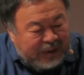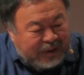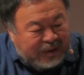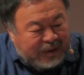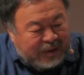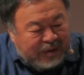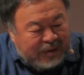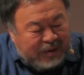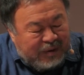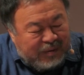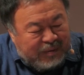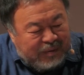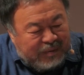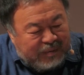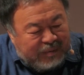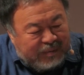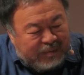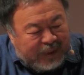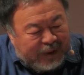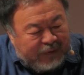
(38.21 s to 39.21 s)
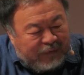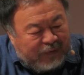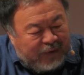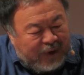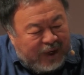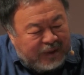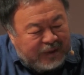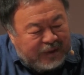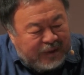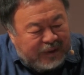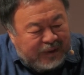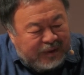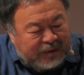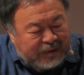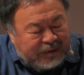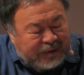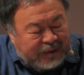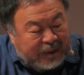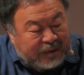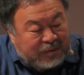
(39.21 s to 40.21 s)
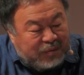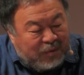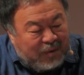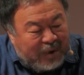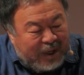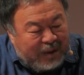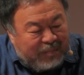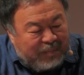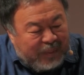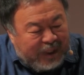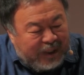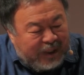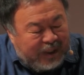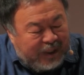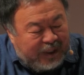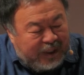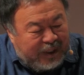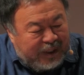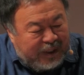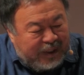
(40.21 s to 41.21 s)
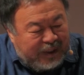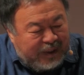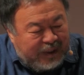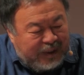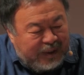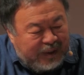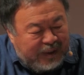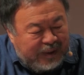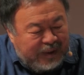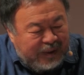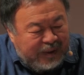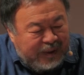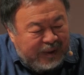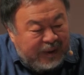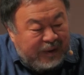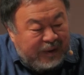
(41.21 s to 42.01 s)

So my father, that's why being a